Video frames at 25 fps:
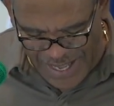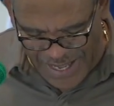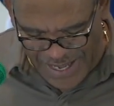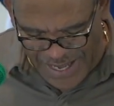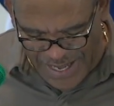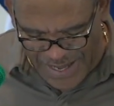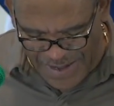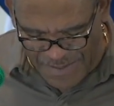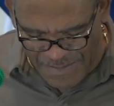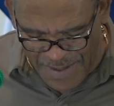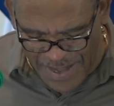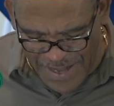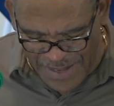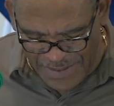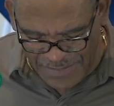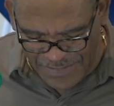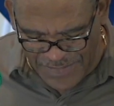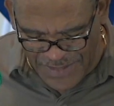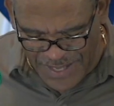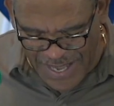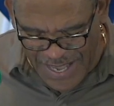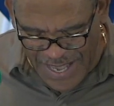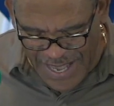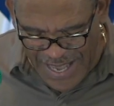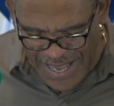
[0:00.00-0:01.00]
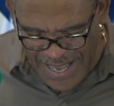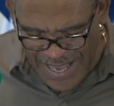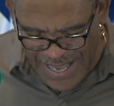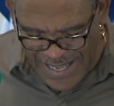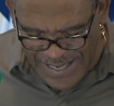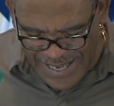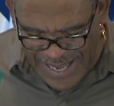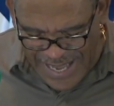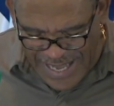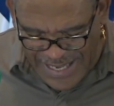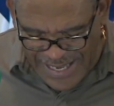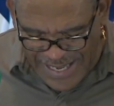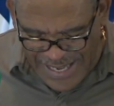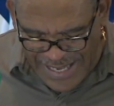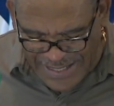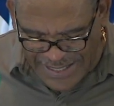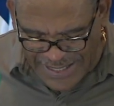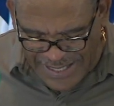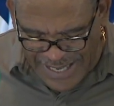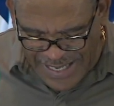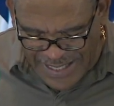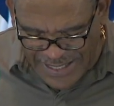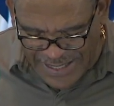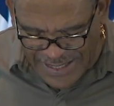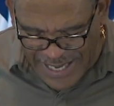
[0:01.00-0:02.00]
Amen?
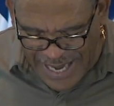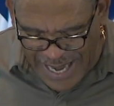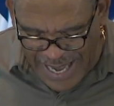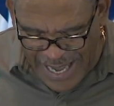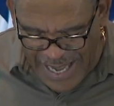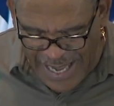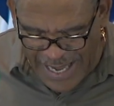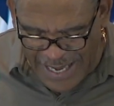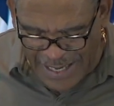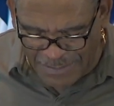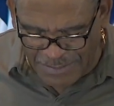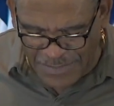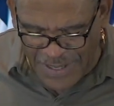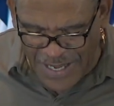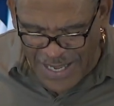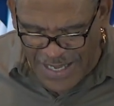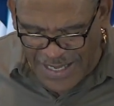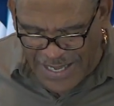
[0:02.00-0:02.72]
It's time